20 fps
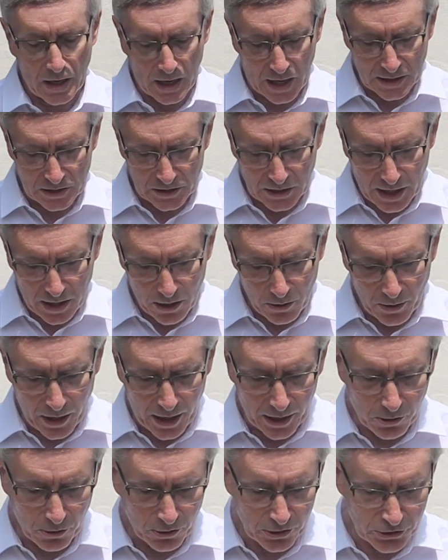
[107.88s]
And now
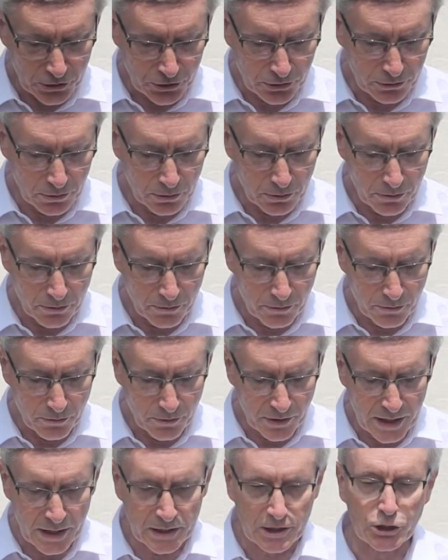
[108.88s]
I'm going to
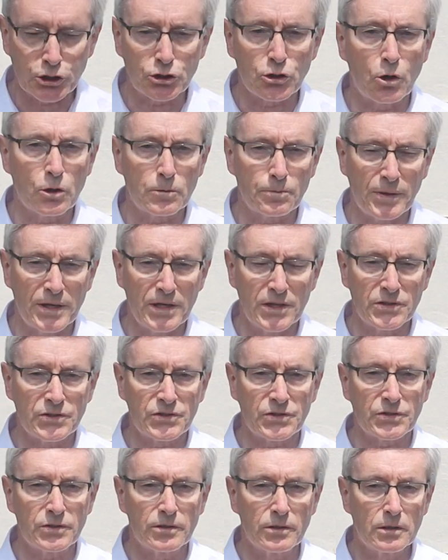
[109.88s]
read a short
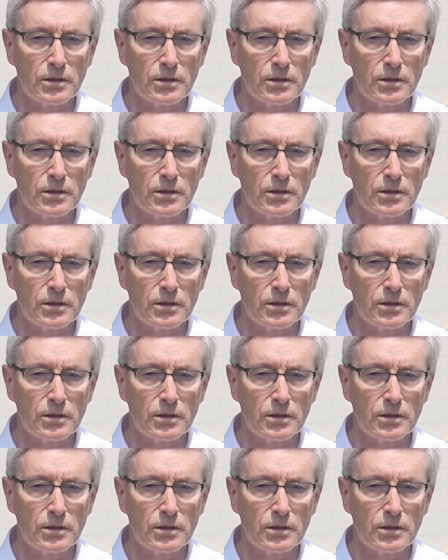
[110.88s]
piece,